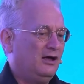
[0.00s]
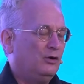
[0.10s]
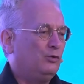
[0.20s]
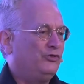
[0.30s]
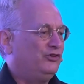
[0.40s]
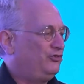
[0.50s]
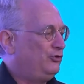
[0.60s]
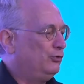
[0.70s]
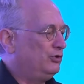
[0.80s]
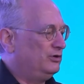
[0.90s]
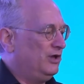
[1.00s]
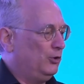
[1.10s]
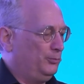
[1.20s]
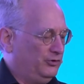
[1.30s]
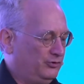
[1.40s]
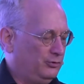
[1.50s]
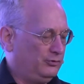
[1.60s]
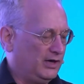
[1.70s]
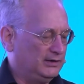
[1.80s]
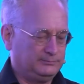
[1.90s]
Well, this tool can help you do
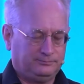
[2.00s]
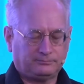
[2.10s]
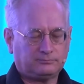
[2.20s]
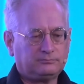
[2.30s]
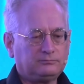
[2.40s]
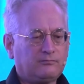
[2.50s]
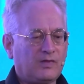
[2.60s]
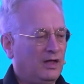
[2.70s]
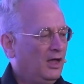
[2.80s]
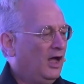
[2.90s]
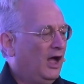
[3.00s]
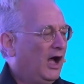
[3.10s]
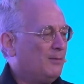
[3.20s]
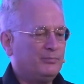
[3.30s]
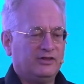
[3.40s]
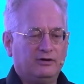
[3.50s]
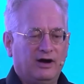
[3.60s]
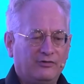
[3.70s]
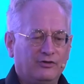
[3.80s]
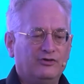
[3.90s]
that. But there
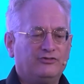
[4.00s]
are others.